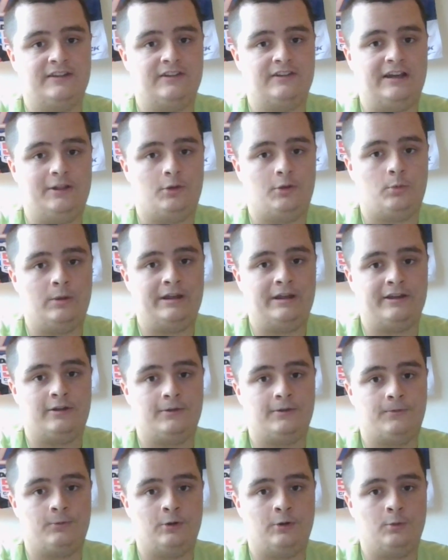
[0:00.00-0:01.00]
and Tyler Reddick on
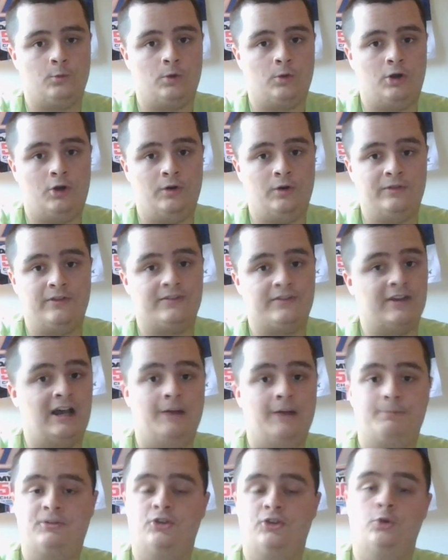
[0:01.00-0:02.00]
the front row, and the
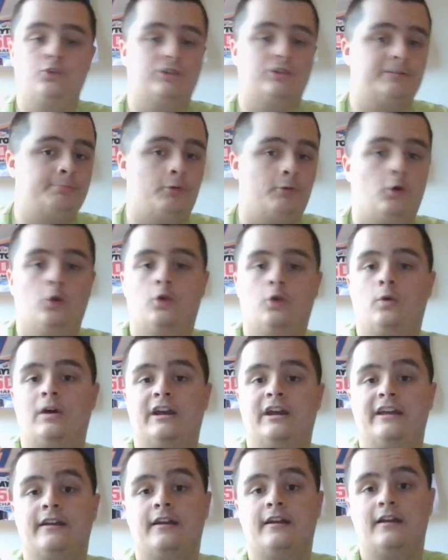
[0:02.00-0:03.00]
top two just pulled
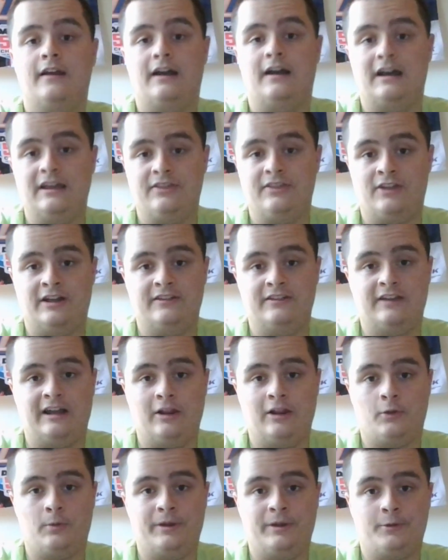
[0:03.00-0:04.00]
away. I thought
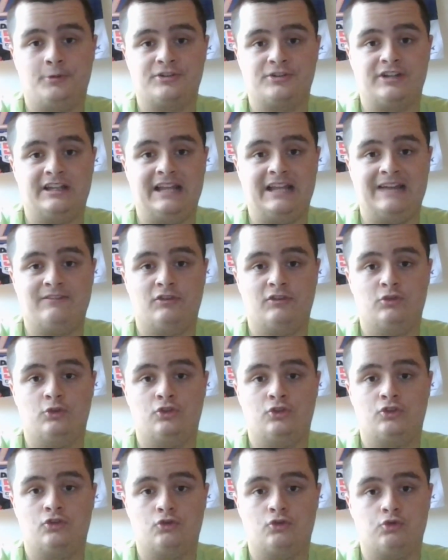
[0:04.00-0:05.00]
Tyler Reddick was going to have a
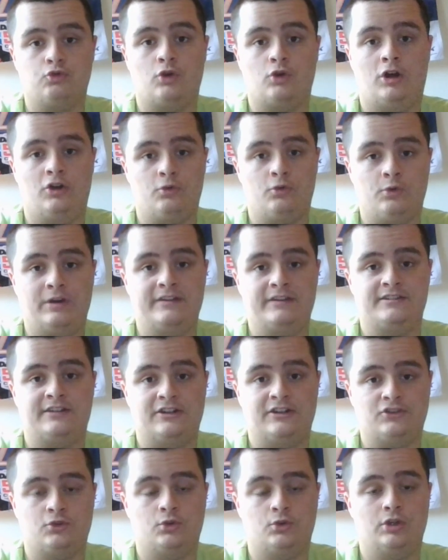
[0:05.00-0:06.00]
strong race
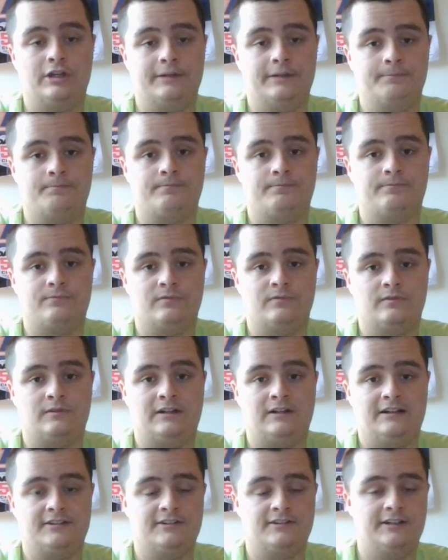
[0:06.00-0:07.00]

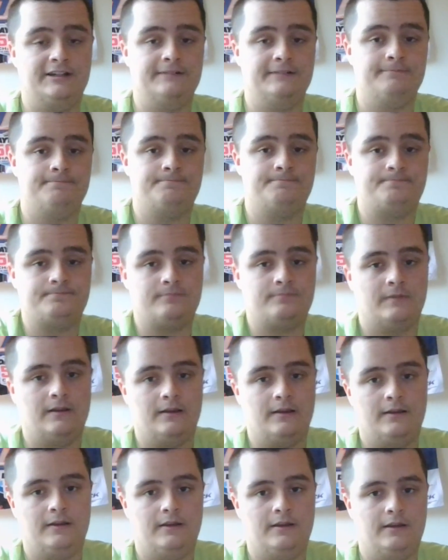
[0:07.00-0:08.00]
last night.
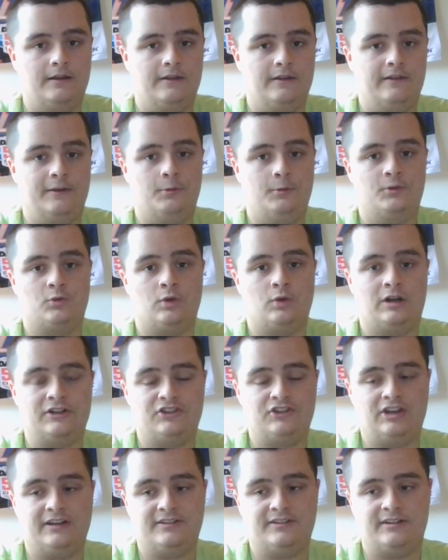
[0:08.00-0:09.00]
It was Ross
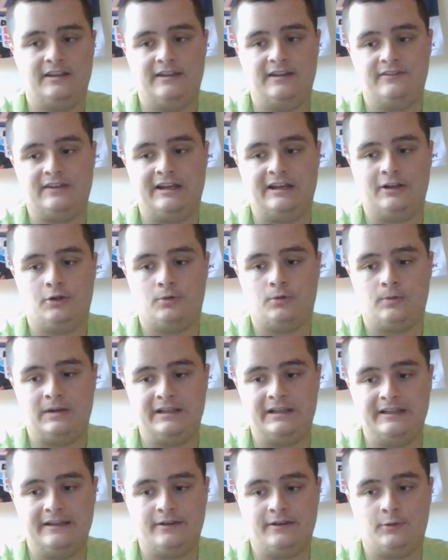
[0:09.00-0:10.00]
Chastain, Tyler
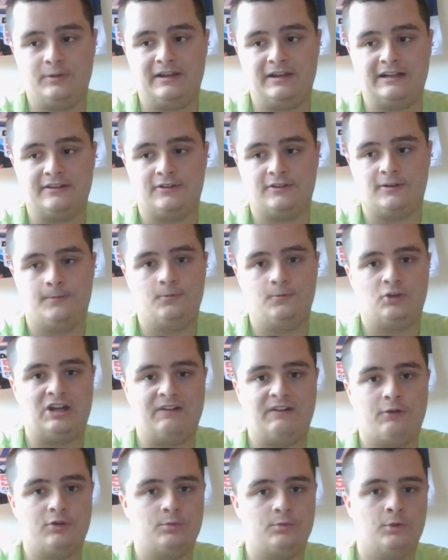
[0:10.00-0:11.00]
Reddick. We got some
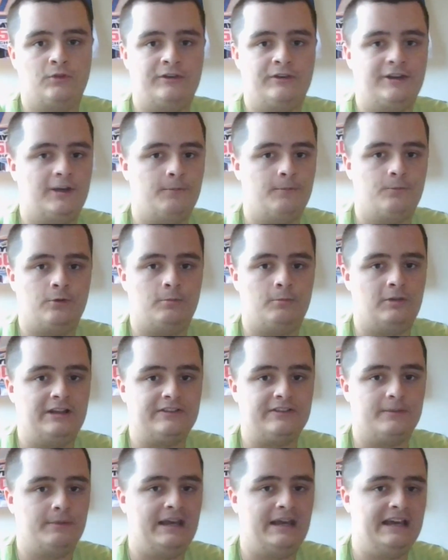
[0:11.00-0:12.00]
drivers moving up from
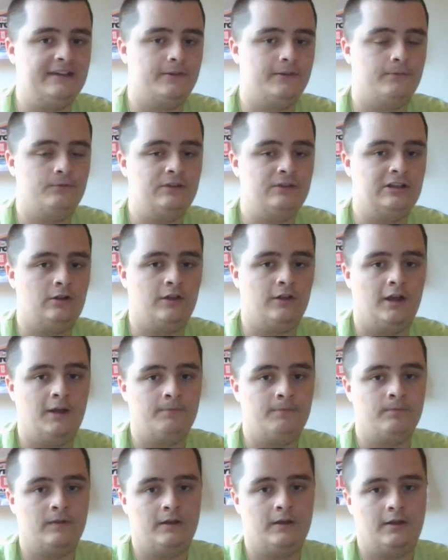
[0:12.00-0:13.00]
like the back of the field
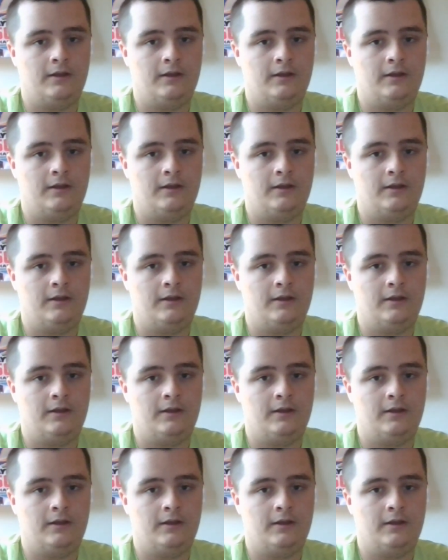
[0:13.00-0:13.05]
up.